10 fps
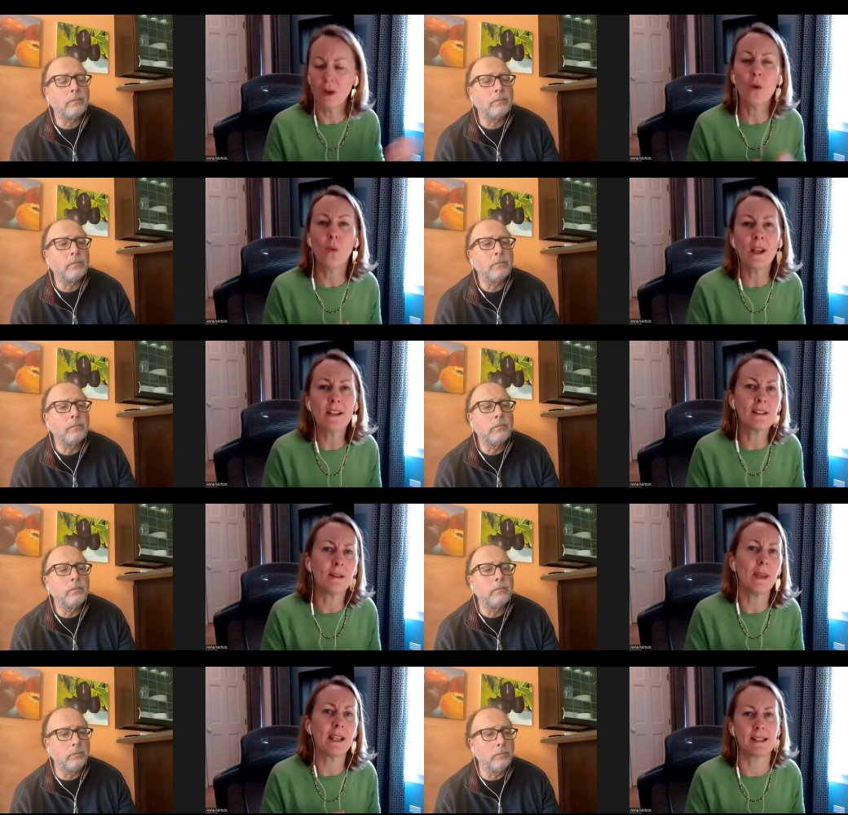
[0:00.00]
Speaker 1: know when does
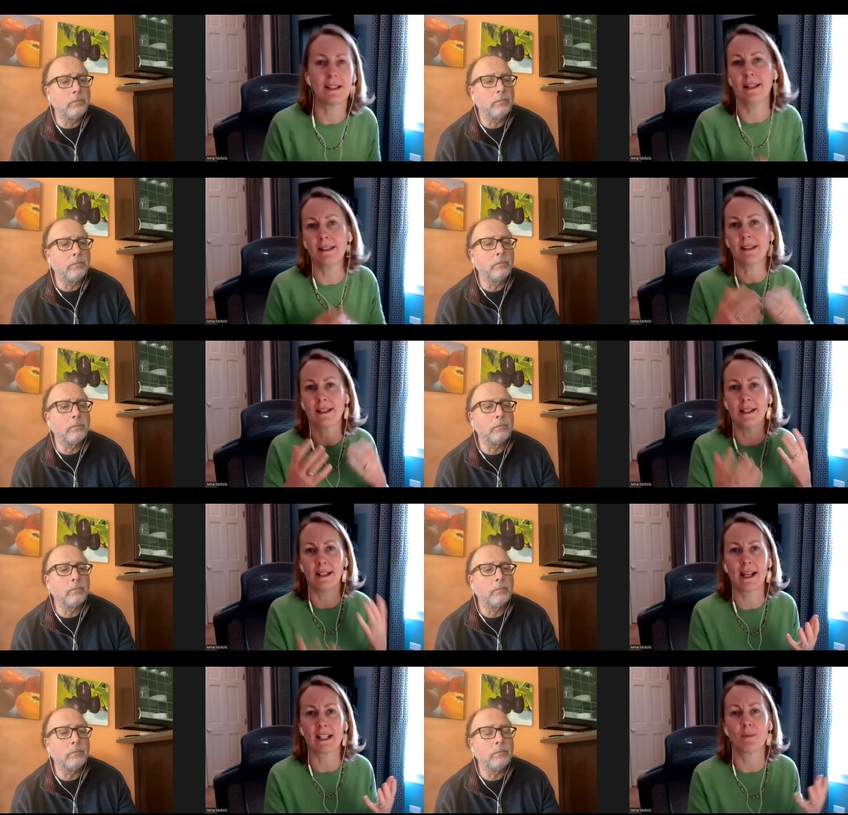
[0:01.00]
it mm-hmm. make sense to get
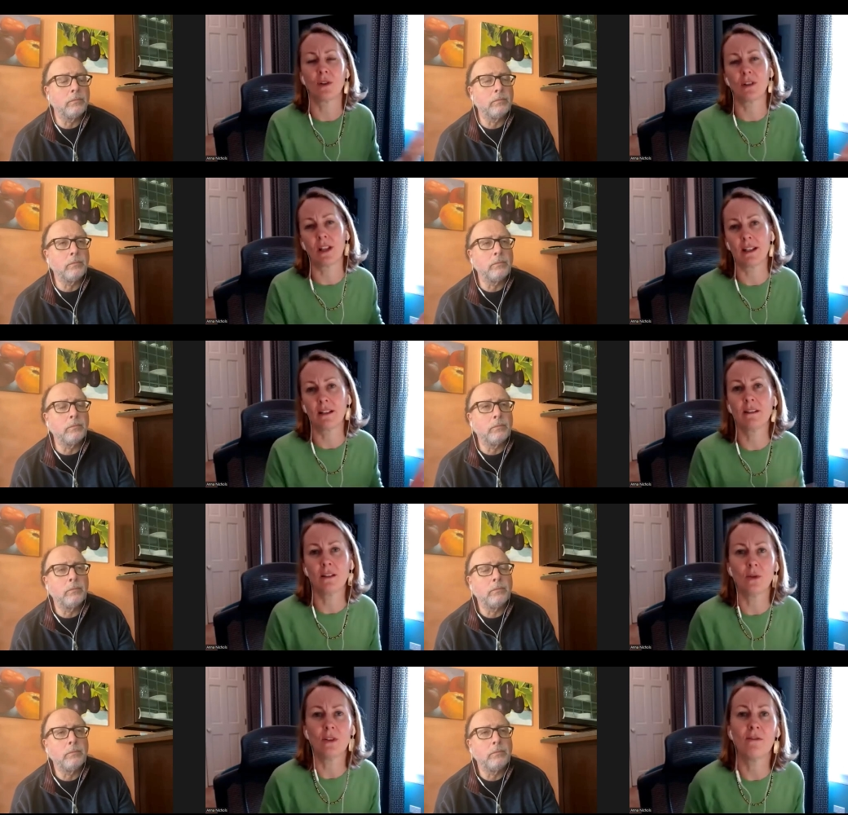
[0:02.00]
an expert like
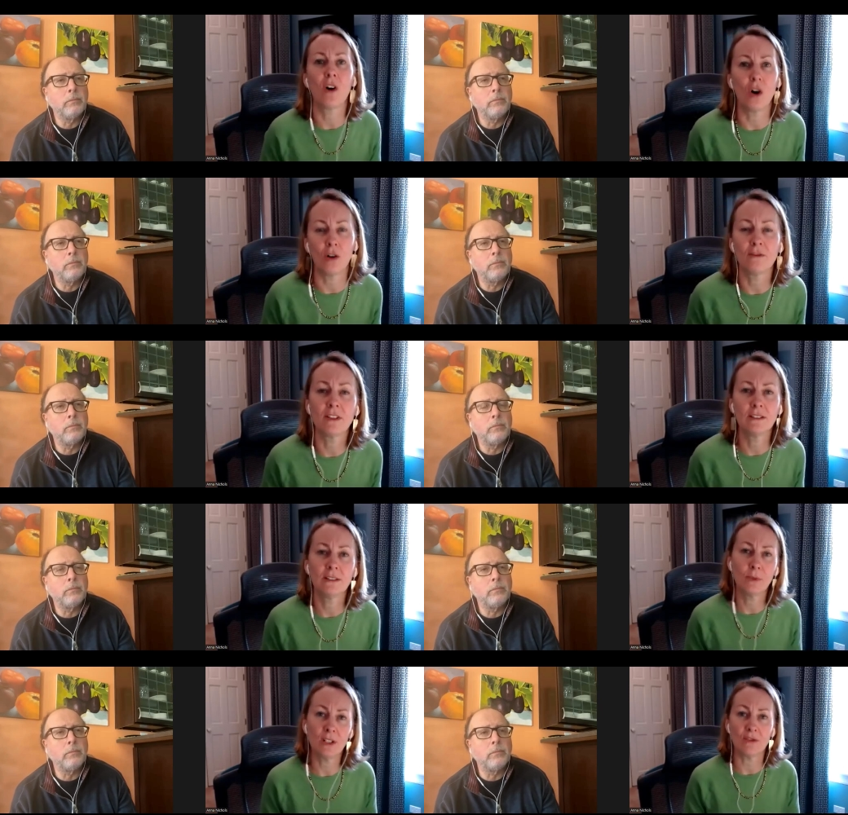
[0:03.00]
you involved
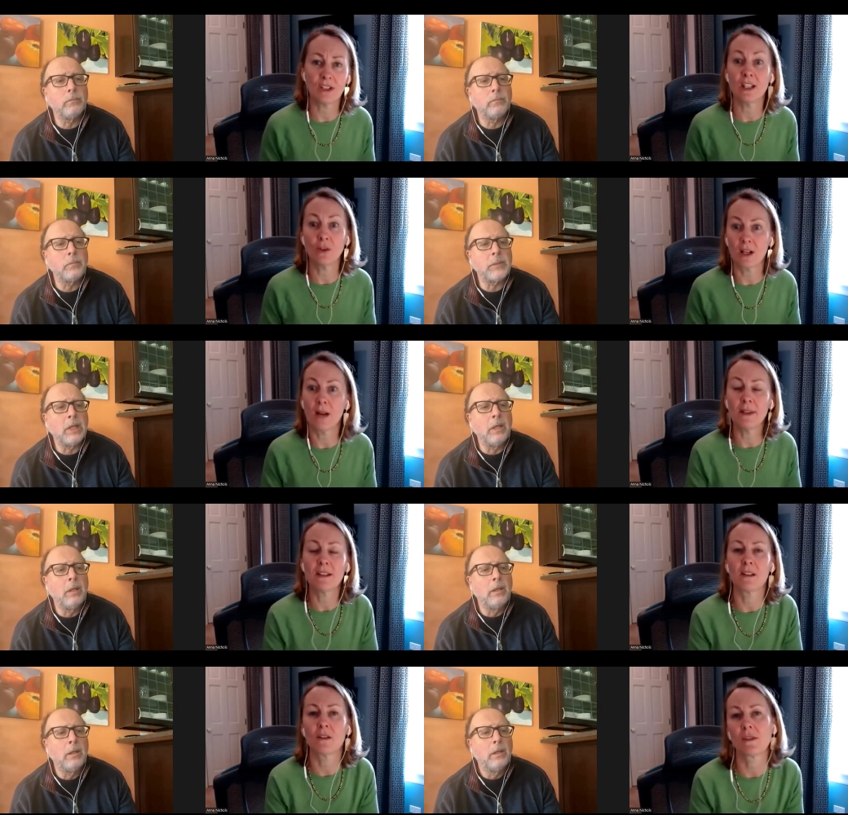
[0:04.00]
when you tend to come
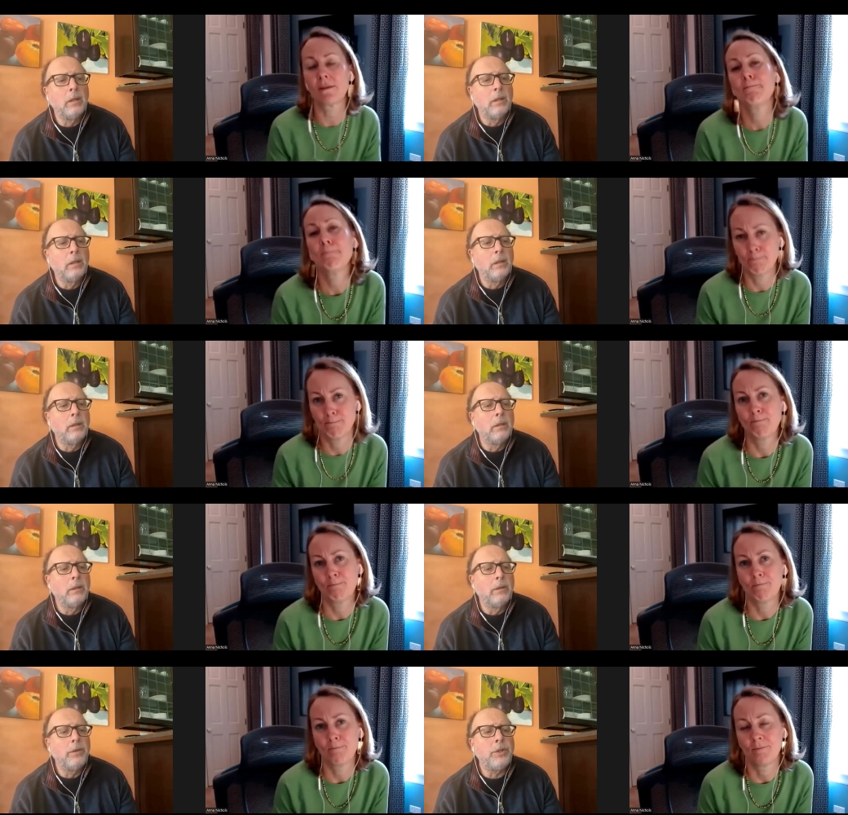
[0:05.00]
into those?
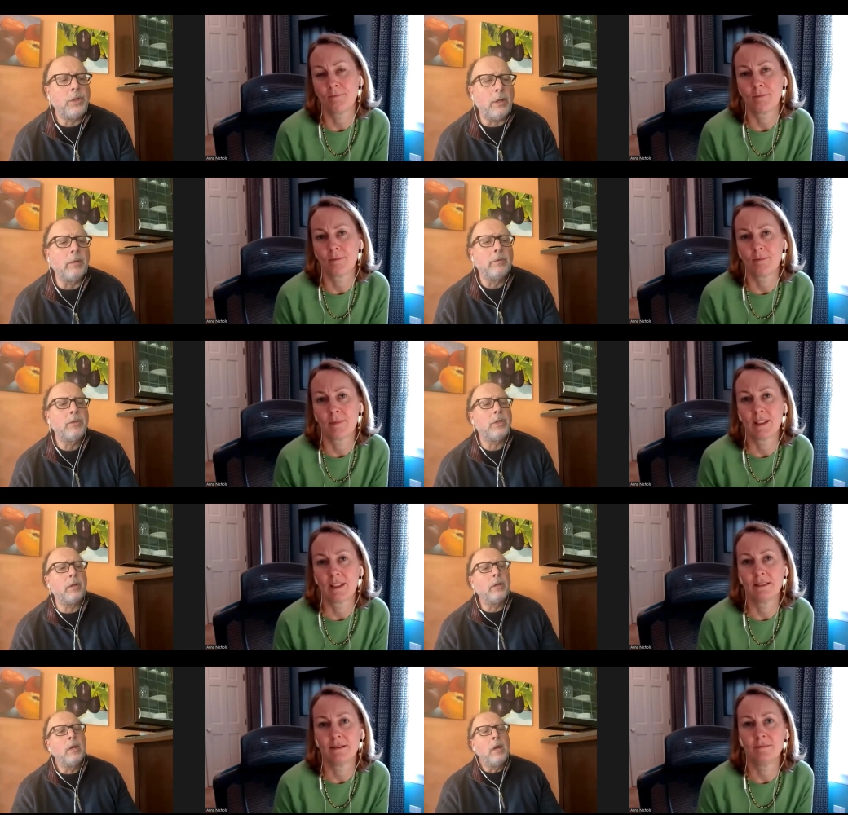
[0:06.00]
Speaker 2: Sure,
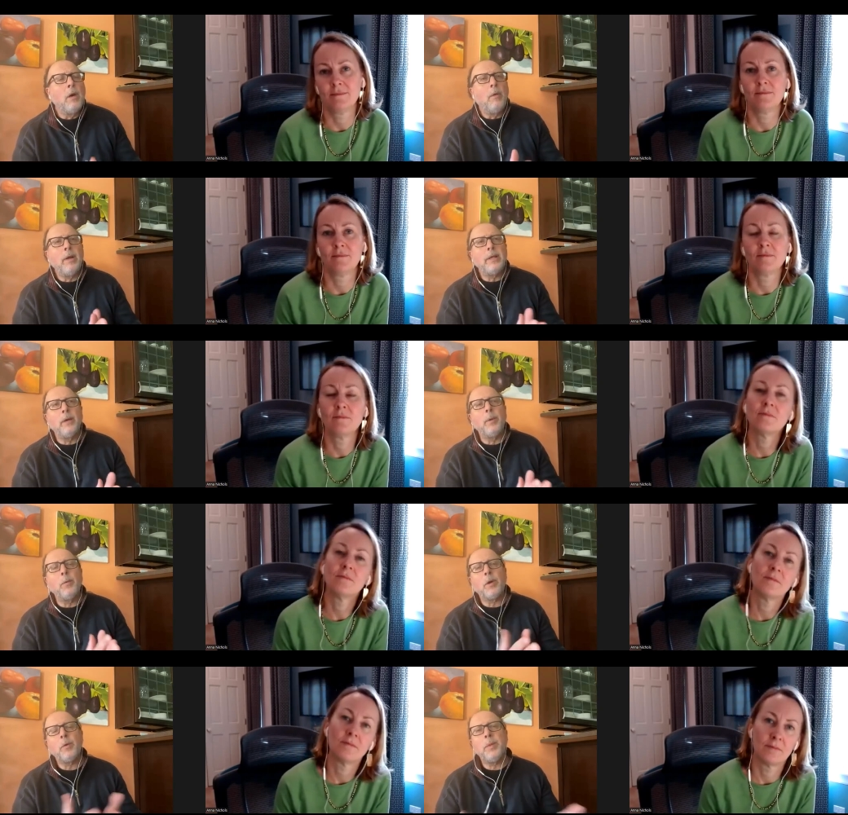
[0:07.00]
sure. Well, you know, we
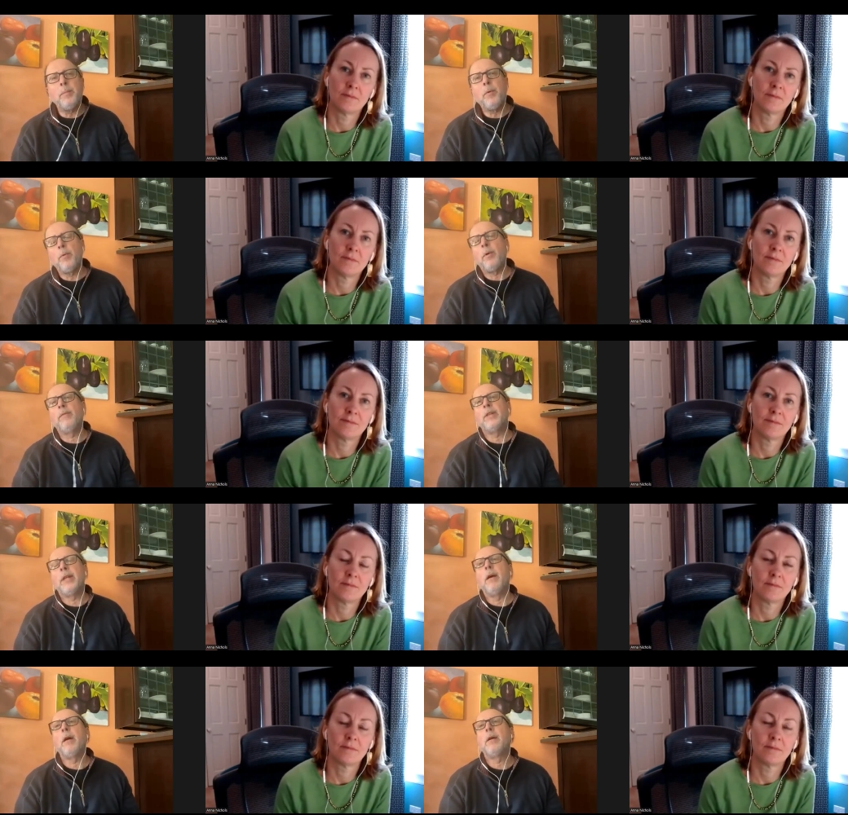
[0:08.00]
work with people wherever
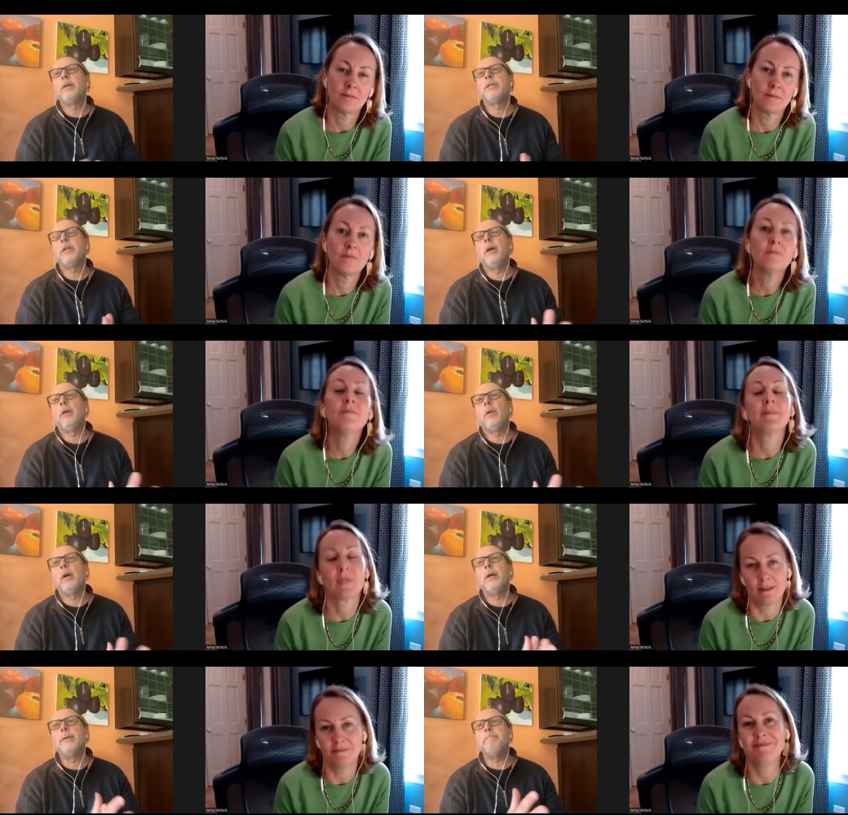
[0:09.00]
they are. So,
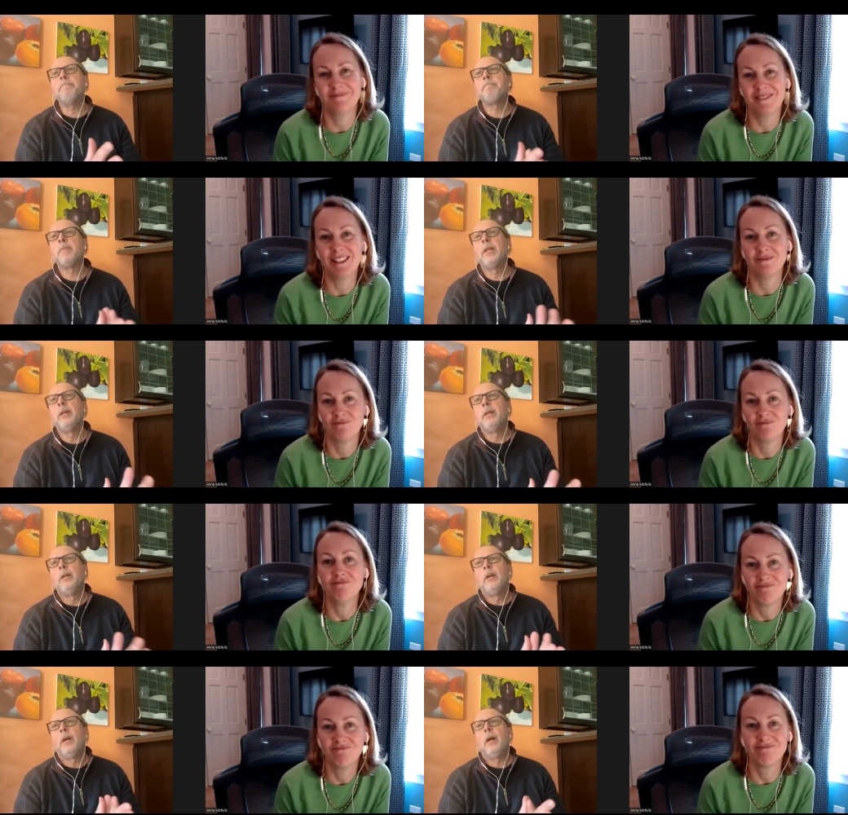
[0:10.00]
um,
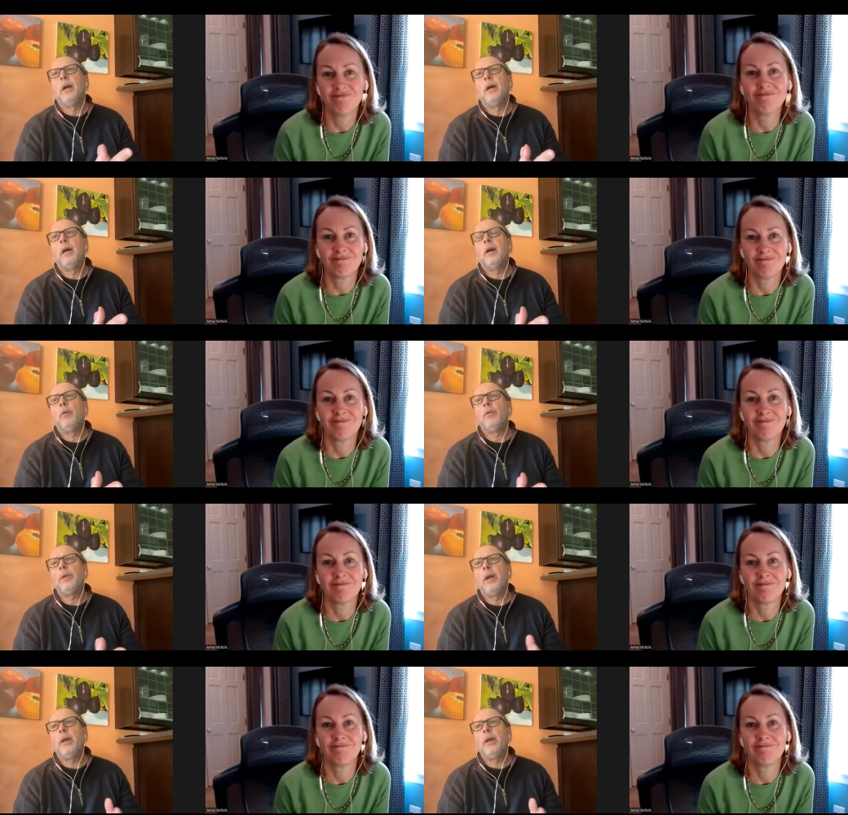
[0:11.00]
uh, you know,